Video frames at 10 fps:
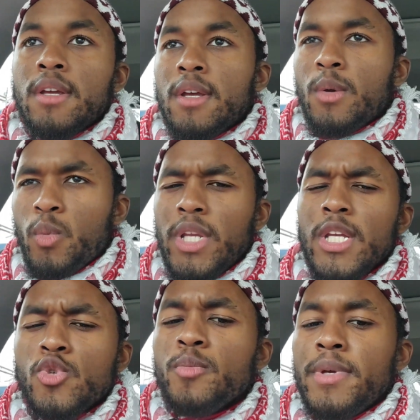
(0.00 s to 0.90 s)
We need to
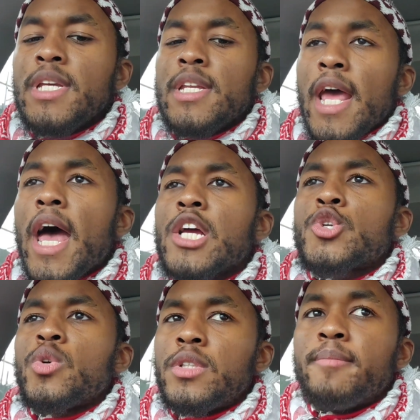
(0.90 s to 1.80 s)
be an actual
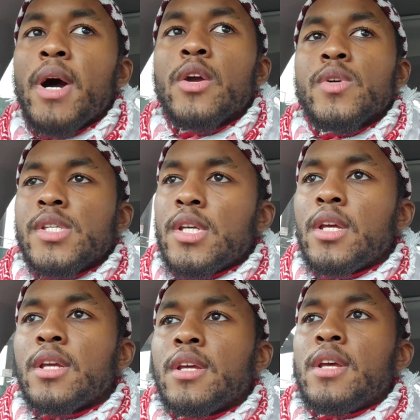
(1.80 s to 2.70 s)
democracy.
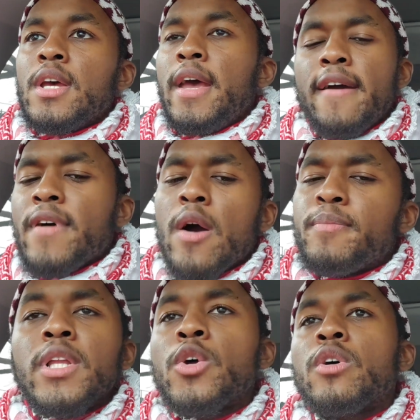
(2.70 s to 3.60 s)
If our
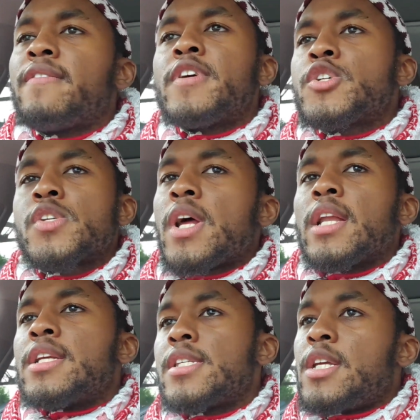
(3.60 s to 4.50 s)
political officials are not
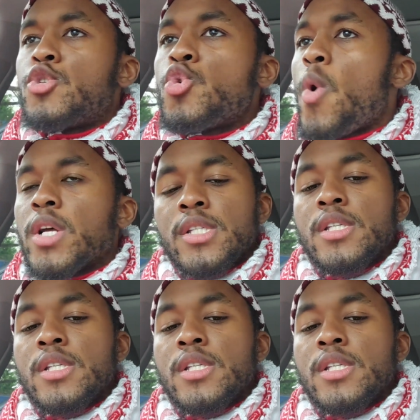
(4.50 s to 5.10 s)
listening to us,